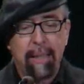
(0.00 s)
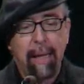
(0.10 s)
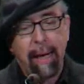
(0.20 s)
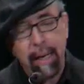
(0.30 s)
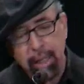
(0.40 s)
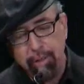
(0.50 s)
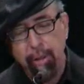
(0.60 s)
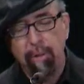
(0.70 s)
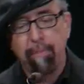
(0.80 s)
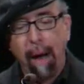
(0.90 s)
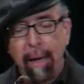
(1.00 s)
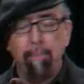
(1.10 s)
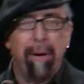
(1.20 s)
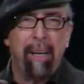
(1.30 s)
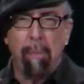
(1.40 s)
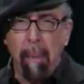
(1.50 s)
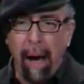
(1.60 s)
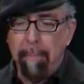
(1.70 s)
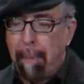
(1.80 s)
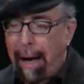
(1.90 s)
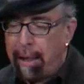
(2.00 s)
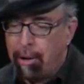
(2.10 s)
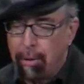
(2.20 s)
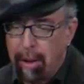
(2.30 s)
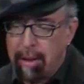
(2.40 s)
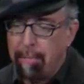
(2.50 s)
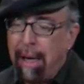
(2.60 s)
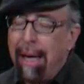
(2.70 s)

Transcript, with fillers: And then in his view of mind-brain or mind-body dualism,